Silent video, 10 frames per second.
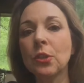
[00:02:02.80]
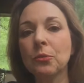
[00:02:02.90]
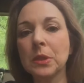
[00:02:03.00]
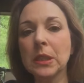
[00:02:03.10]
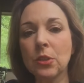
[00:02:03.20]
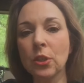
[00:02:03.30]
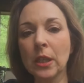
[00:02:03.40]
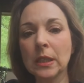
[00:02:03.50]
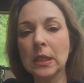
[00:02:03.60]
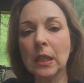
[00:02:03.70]
to do is
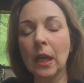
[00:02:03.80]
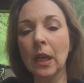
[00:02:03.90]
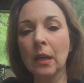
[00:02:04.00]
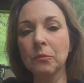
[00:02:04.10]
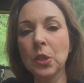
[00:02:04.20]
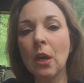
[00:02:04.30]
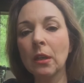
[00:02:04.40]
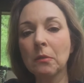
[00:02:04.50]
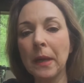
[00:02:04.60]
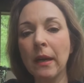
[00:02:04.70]
just um,
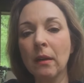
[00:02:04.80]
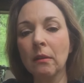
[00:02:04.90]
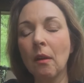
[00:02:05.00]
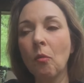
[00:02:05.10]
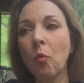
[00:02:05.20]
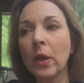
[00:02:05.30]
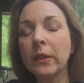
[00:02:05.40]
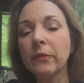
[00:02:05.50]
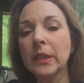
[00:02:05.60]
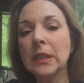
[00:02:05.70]
talk about one
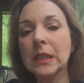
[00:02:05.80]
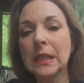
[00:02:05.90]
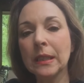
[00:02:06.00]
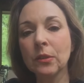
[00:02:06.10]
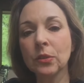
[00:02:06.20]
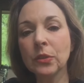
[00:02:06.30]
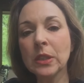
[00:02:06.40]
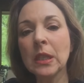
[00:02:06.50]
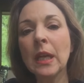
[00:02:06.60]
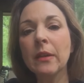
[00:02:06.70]
of the
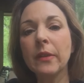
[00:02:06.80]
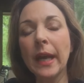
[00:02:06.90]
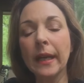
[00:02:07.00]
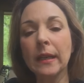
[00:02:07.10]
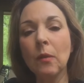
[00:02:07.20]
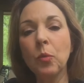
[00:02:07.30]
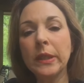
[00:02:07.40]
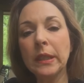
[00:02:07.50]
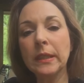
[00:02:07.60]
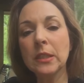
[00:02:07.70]
skills that we
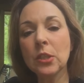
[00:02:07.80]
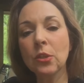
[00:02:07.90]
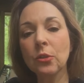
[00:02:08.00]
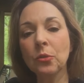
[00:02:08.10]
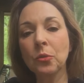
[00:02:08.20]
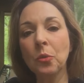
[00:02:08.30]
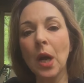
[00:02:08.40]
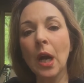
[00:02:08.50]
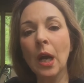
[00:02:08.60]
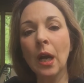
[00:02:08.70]
need to
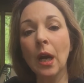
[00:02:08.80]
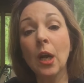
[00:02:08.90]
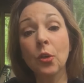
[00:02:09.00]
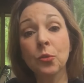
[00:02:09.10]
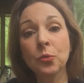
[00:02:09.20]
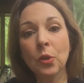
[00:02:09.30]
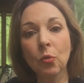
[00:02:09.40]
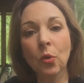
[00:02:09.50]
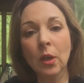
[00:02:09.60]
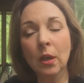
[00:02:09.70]
uh, hone
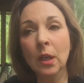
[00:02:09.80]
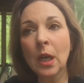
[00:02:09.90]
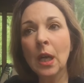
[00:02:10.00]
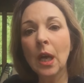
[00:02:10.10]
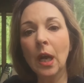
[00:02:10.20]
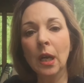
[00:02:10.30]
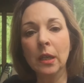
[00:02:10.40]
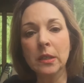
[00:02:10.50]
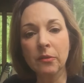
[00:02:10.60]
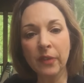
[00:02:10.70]
or
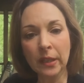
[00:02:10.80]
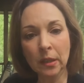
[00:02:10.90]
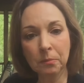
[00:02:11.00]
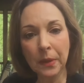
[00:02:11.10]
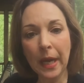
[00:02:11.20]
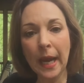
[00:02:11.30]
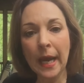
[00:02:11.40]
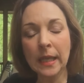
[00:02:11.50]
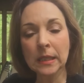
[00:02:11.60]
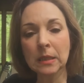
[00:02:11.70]
uh, develop
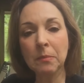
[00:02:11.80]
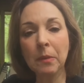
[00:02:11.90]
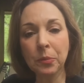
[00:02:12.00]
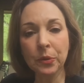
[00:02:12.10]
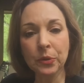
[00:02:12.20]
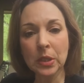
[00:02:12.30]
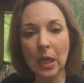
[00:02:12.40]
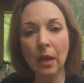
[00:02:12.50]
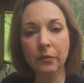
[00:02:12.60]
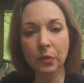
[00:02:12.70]
as members
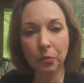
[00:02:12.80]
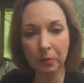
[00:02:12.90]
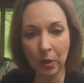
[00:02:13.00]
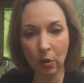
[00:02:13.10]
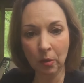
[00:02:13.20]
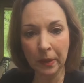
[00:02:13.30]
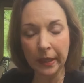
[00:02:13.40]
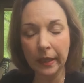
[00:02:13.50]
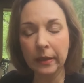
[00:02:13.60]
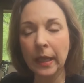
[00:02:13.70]
of the Remnant
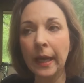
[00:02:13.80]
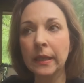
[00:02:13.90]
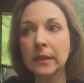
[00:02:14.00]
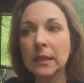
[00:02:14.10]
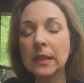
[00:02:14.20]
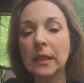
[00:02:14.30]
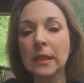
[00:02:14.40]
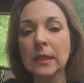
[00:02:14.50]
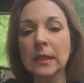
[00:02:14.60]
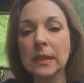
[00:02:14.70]
Army, and that is
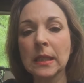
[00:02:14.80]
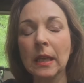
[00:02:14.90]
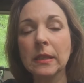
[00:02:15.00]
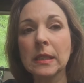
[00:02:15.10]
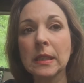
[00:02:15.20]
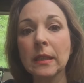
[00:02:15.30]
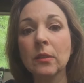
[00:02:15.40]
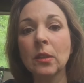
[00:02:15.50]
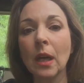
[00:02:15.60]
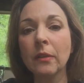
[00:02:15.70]
this
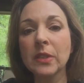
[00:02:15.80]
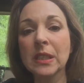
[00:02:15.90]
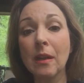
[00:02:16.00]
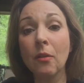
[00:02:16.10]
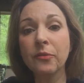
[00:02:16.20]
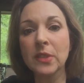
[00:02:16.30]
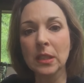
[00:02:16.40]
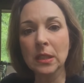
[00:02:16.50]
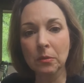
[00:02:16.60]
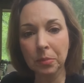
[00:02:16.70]
skill of self
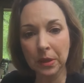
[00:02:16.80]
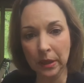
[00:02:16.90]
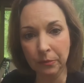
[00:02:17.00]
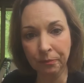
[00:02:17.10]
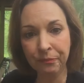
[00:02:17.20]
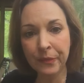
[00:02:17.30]
discipline.